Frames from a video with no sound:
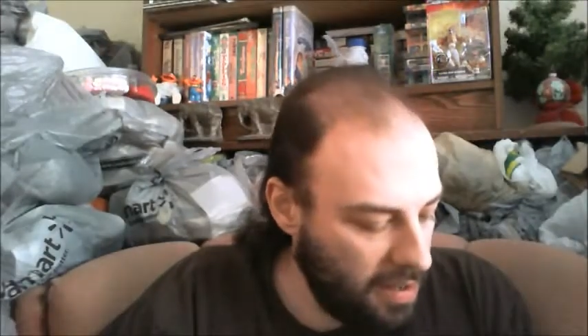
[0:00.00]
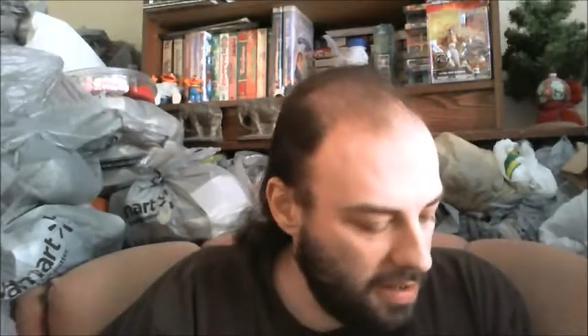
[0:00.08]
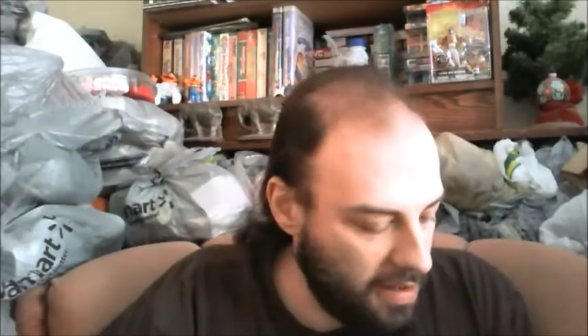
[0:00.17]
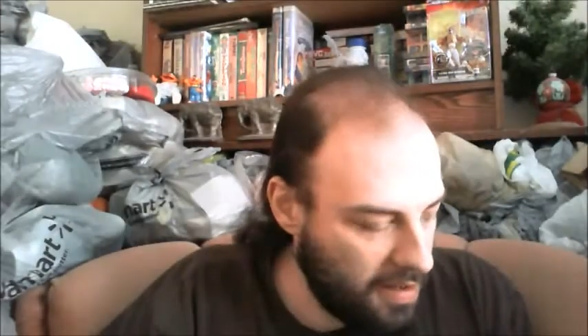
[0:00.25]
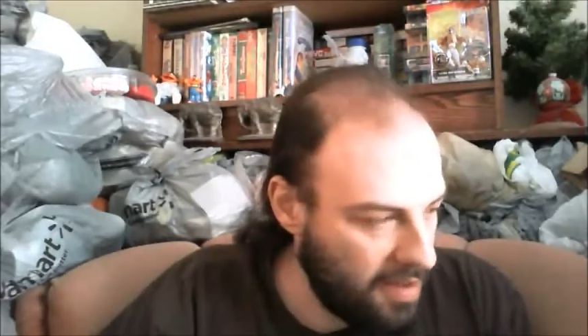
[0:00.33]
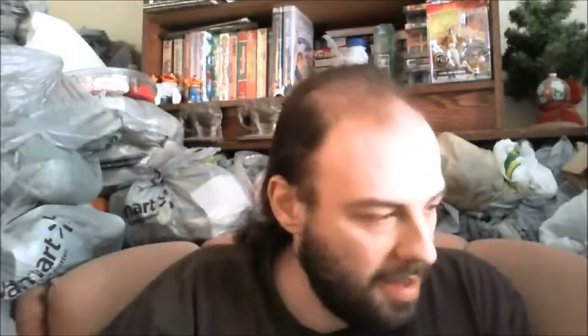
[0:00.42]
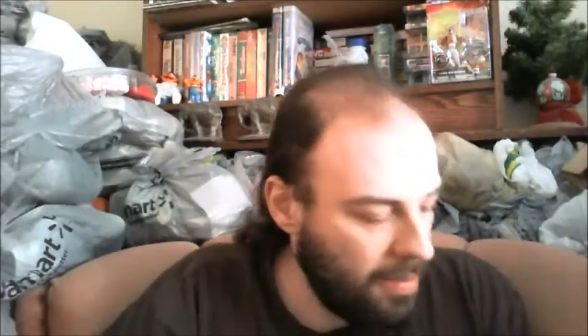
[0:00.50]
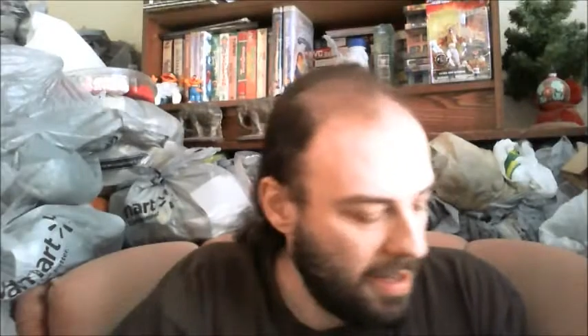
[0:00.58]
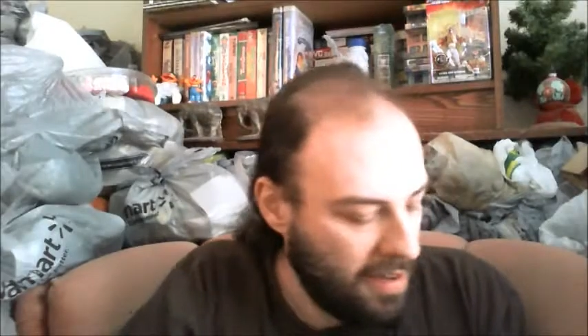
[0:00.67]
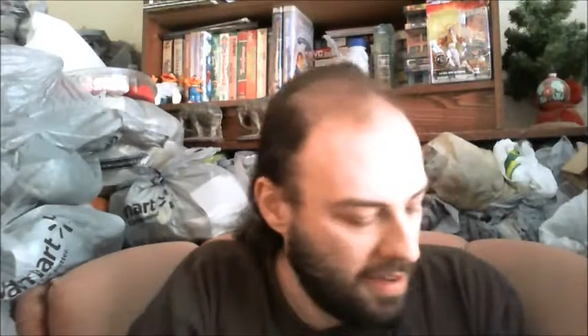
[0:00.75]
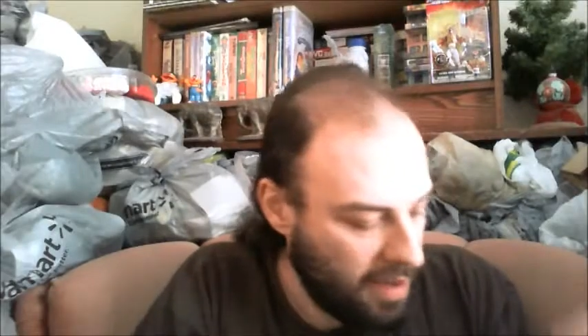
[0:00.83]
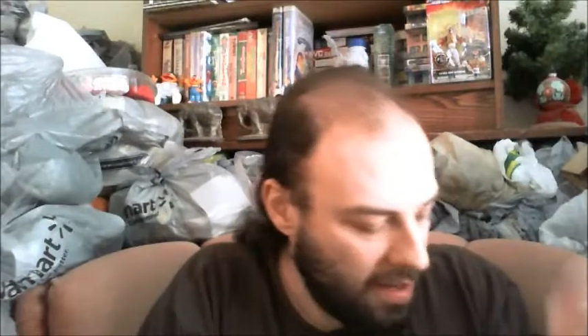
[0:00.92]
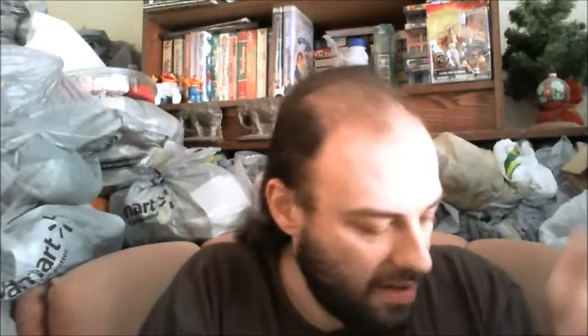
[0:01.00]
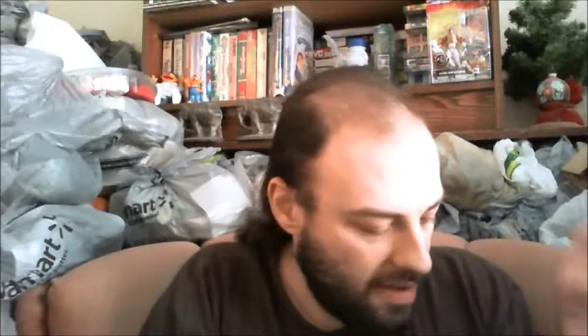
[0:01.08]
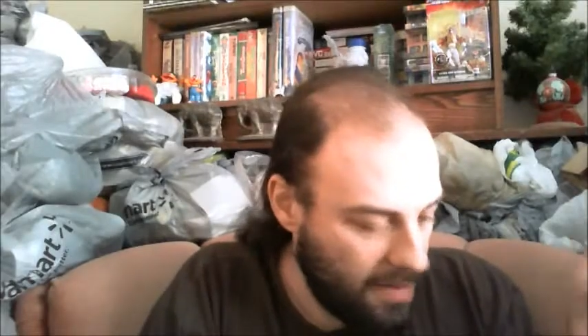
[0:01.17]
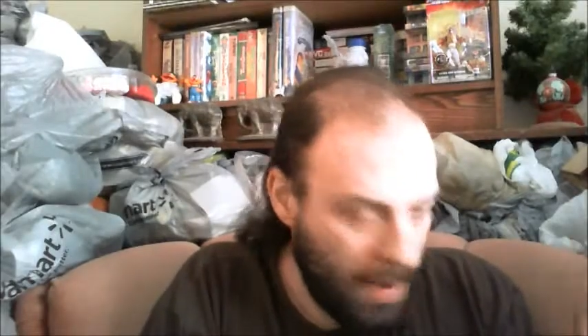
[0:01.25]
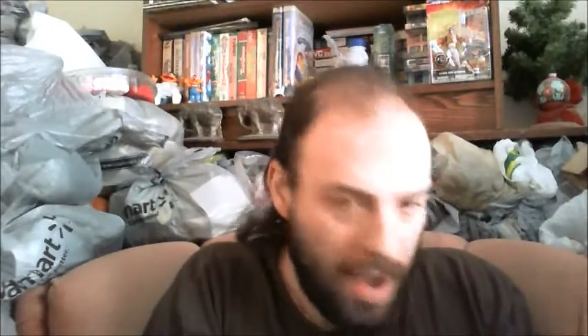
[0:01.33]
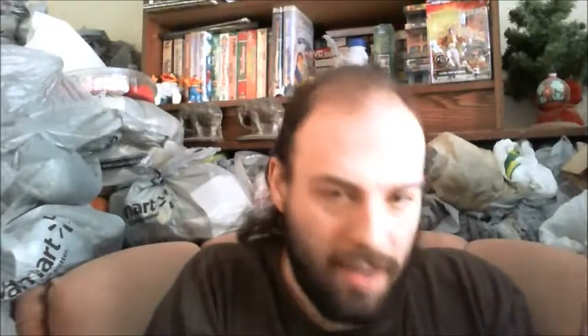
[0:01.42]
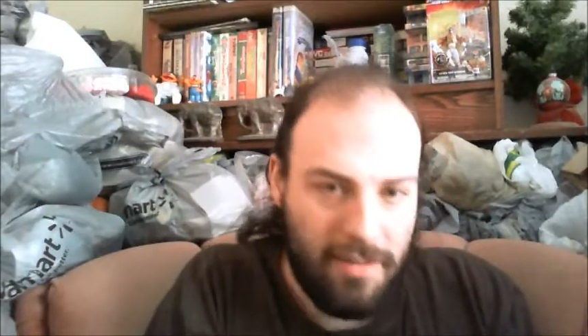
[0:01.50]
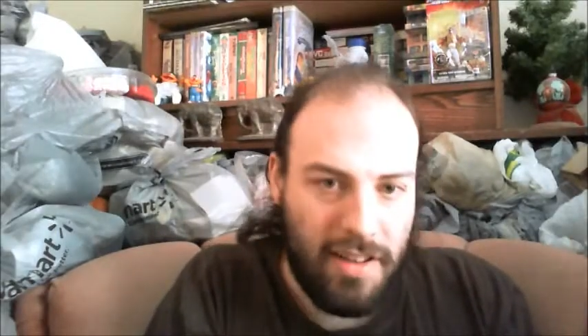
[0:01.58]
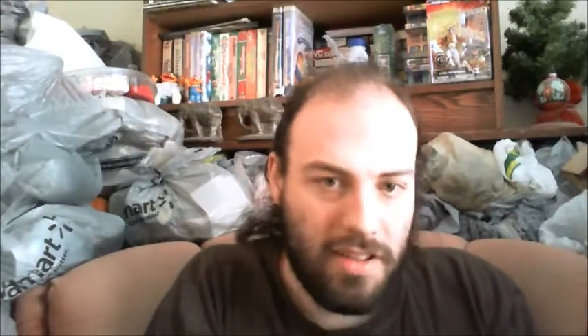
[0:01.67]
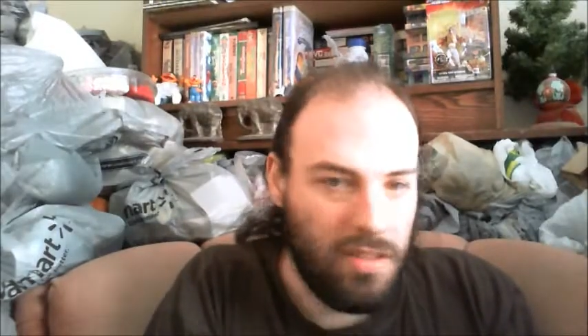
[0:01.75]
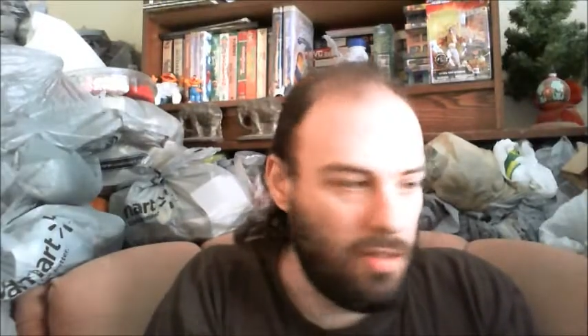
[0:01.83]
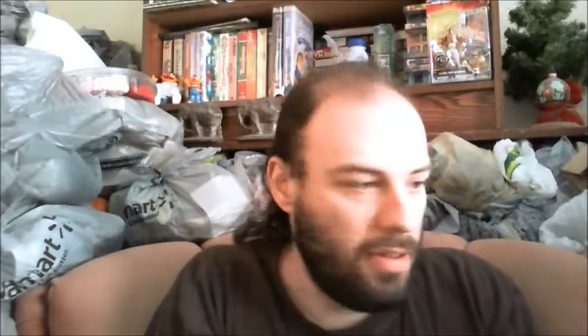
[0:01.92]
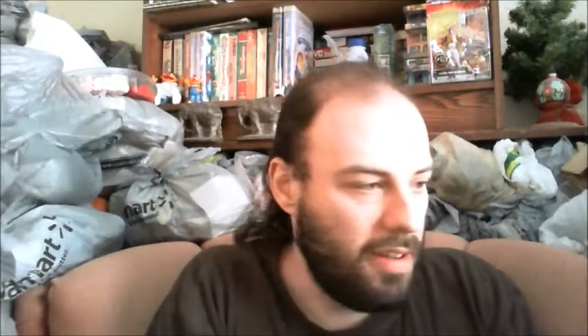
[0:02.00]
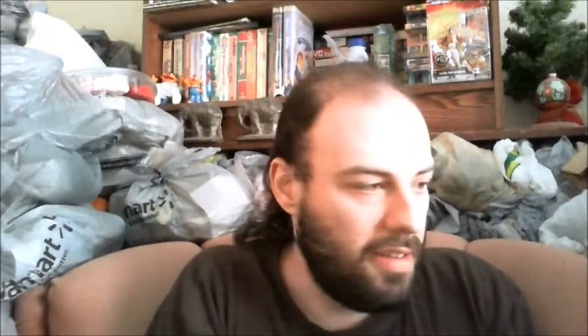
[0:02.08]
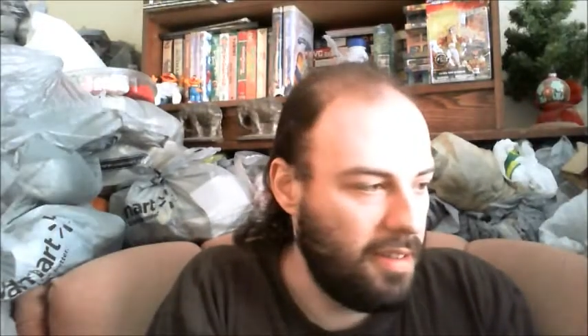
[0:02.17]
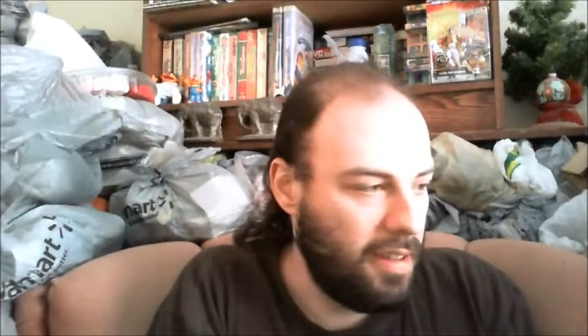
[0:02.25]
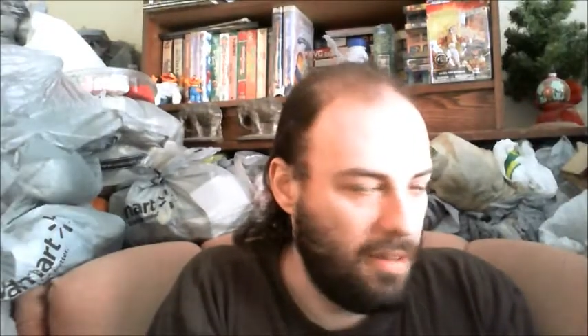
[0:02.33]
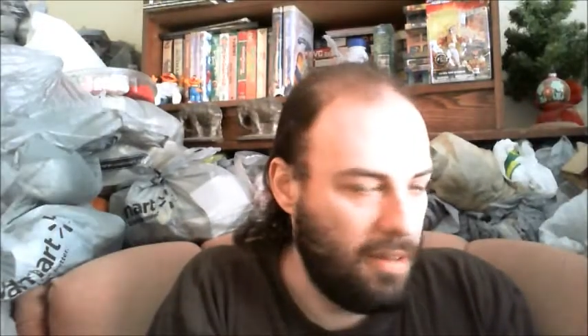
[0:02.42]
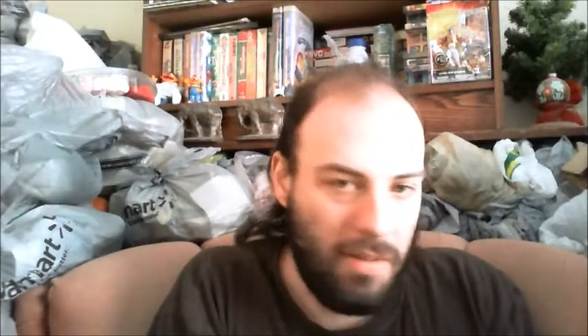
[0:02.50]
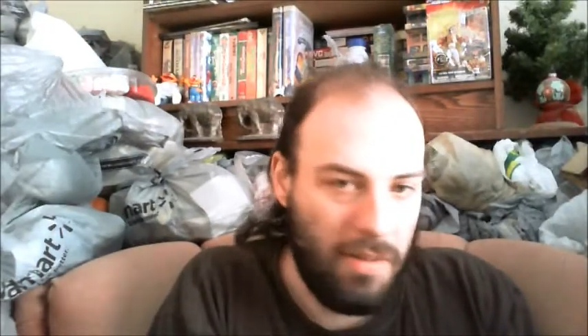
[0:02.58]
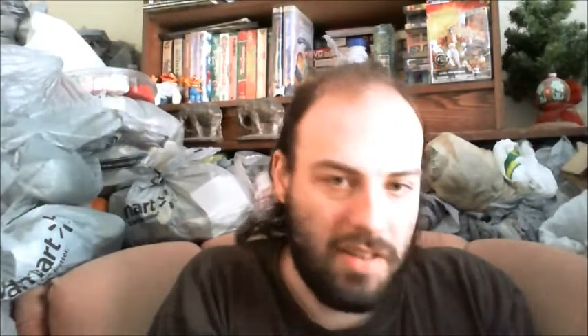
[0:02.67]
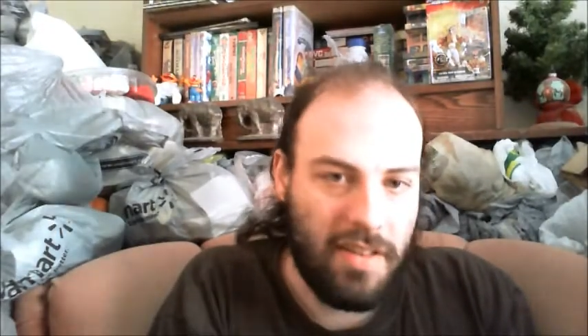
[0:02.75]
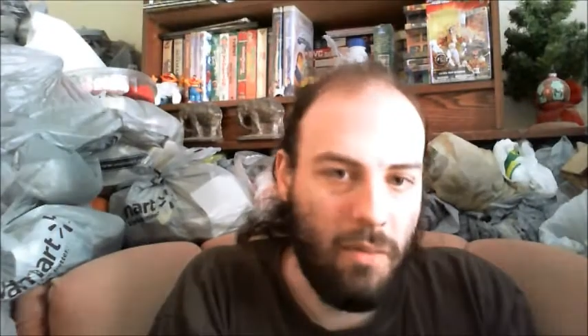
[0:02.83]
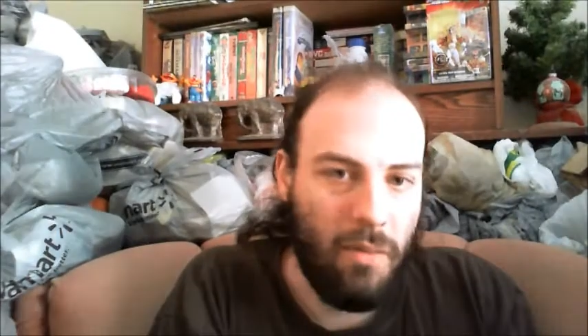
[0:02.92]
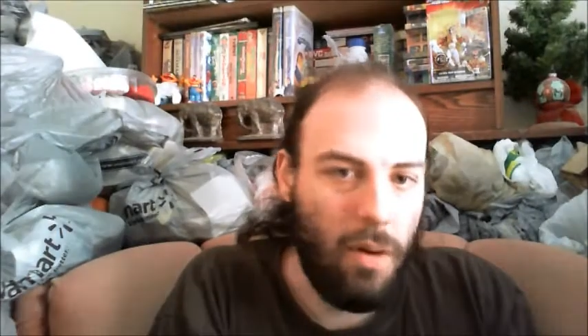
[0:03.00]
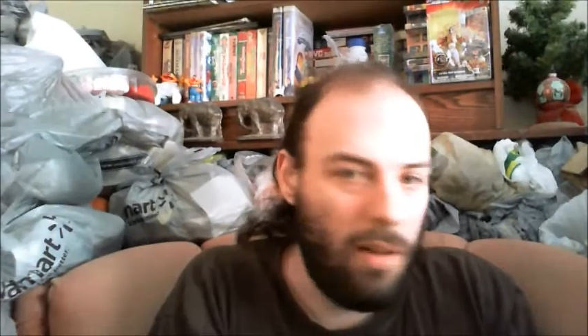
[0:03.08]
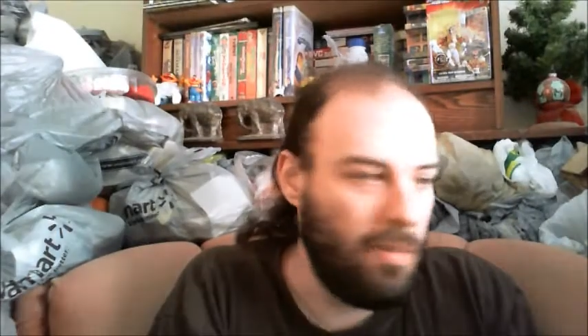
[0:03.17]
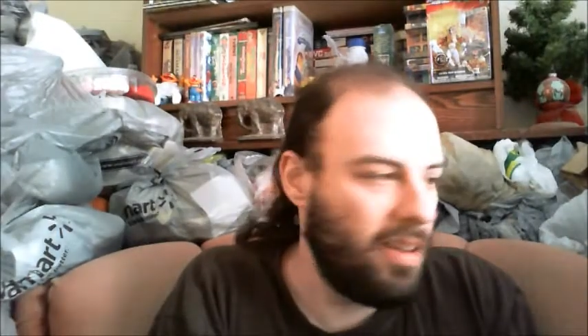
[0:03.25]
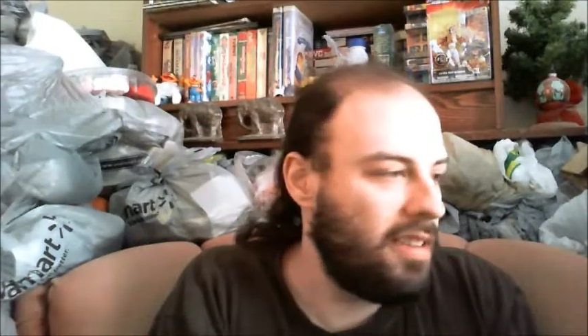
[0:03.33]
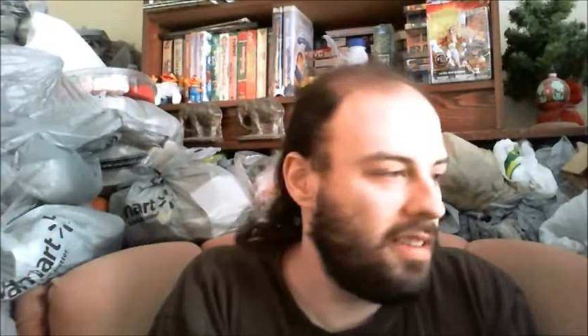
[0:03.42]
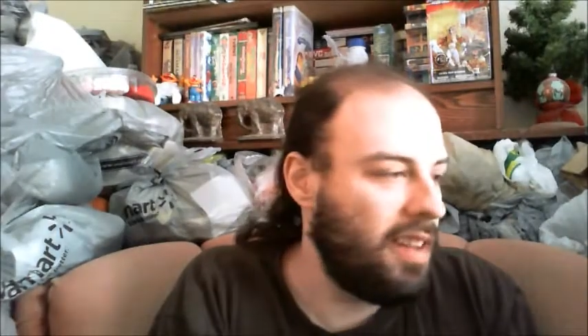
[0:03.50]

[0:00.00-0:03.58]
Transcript: same place I got the Power Ranger toys, which is at Walmart.